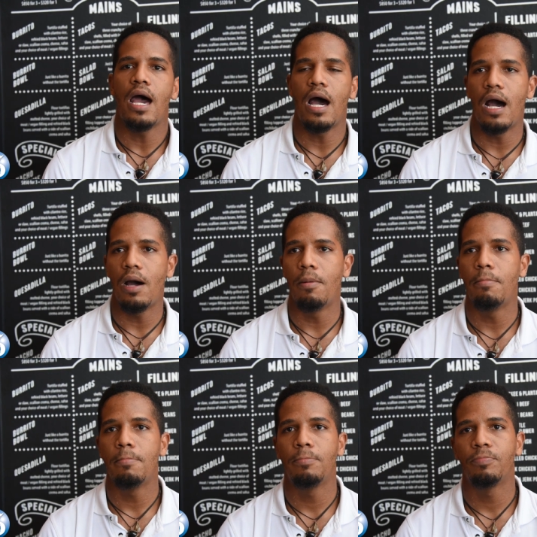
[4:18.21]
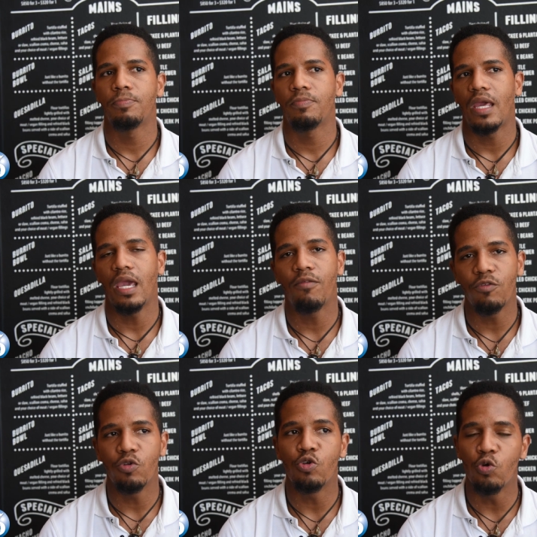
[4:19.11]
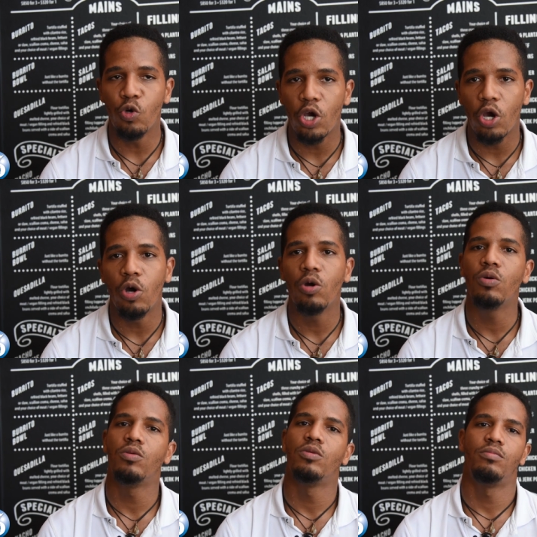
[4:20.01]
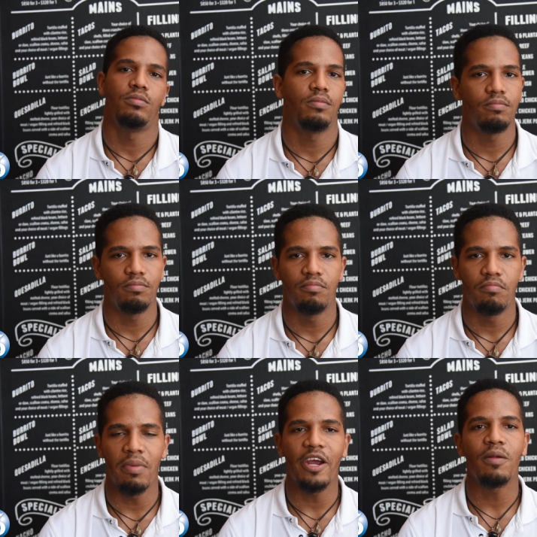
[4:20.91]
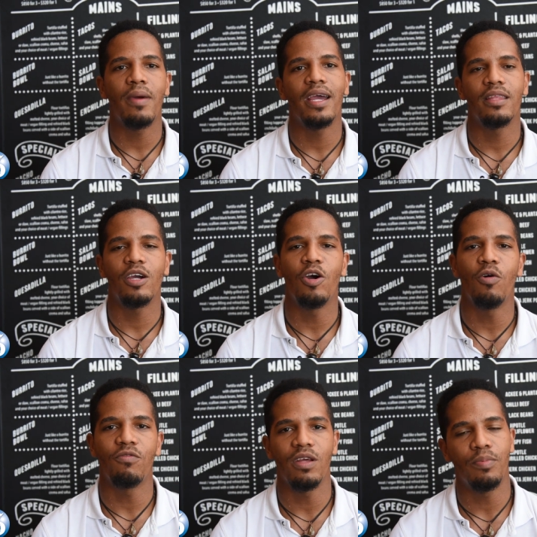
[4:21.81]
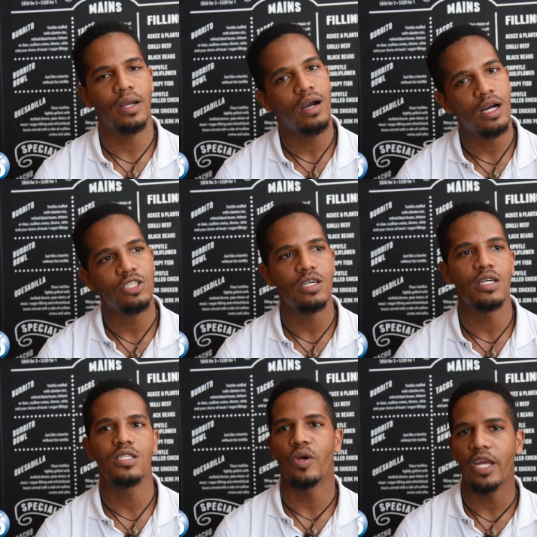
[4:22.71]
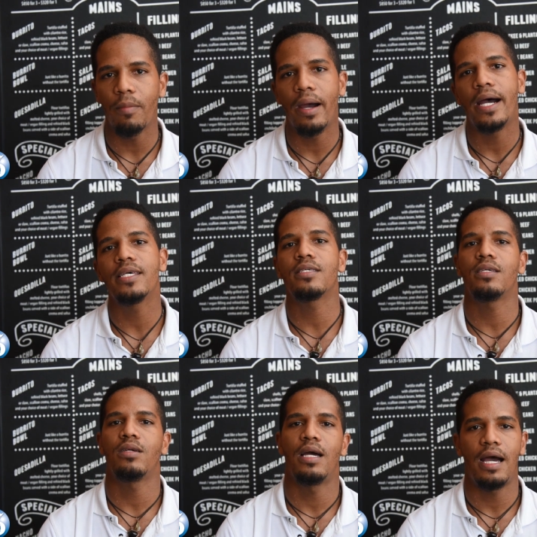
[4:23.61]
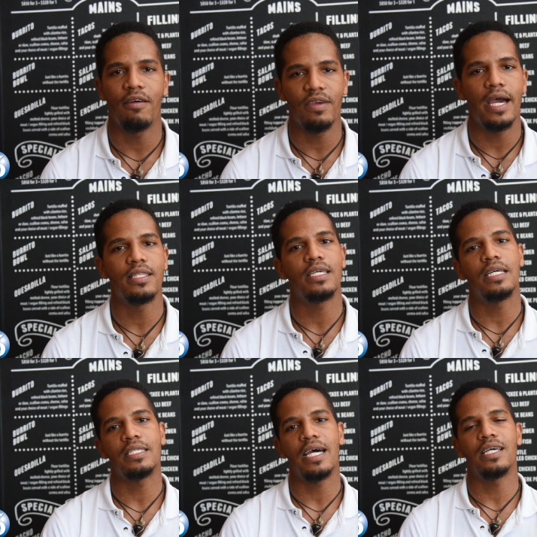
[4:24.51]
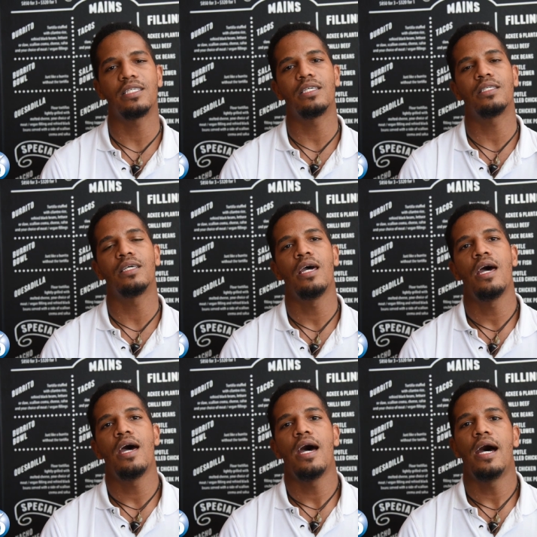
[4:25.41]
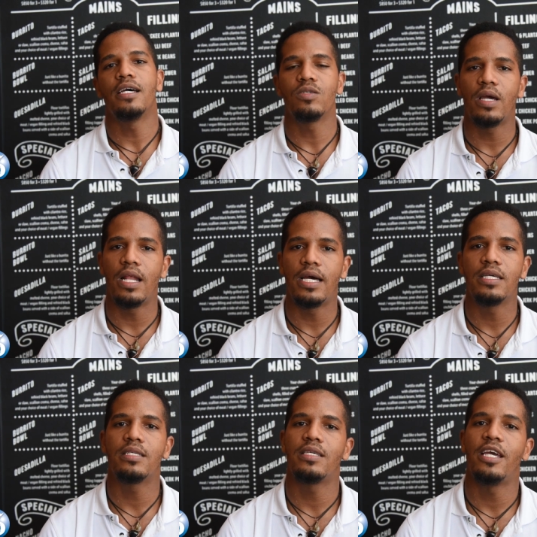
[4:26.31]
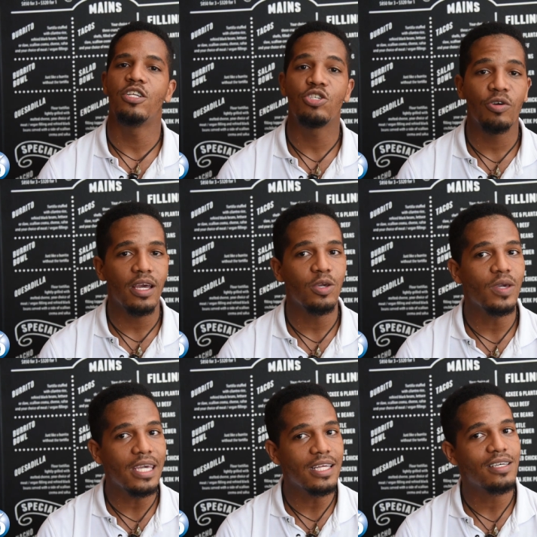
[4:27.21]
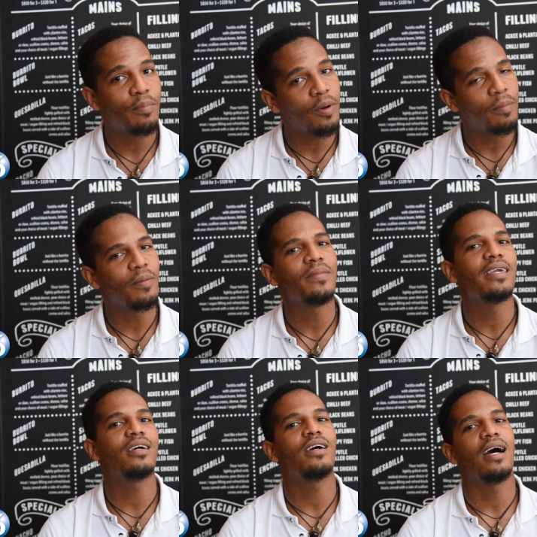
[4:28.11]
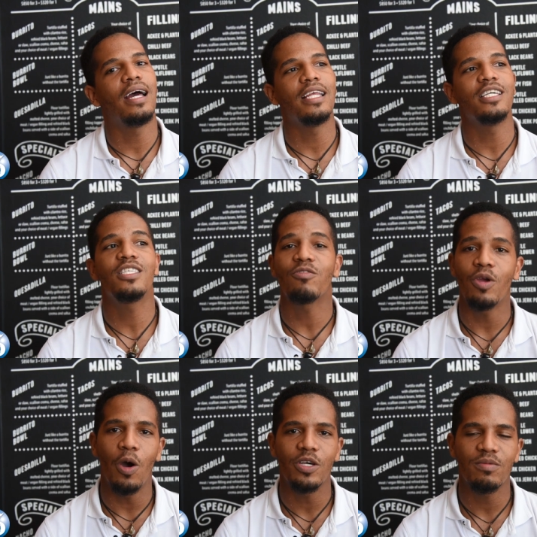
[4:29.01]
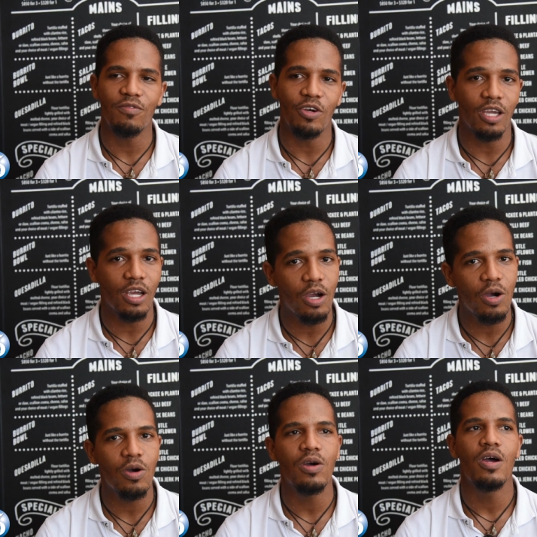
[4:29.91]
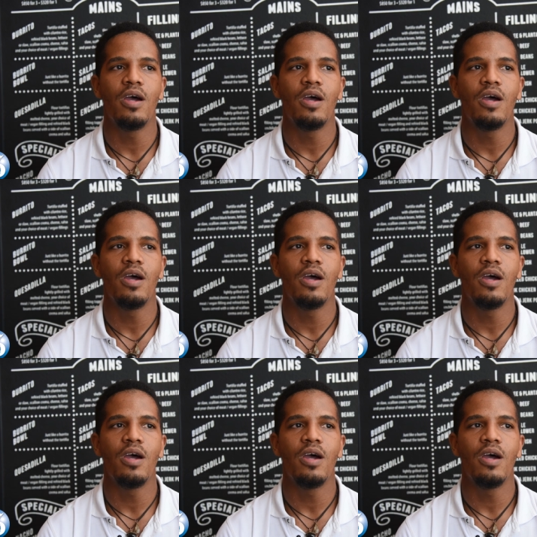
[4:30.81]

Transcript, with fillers: Um, if you do go, bear in mind the COVID precautions, wear your mask, have your hand sanitizers, as well as ensure that you eat a proper meal at least three hours before you go.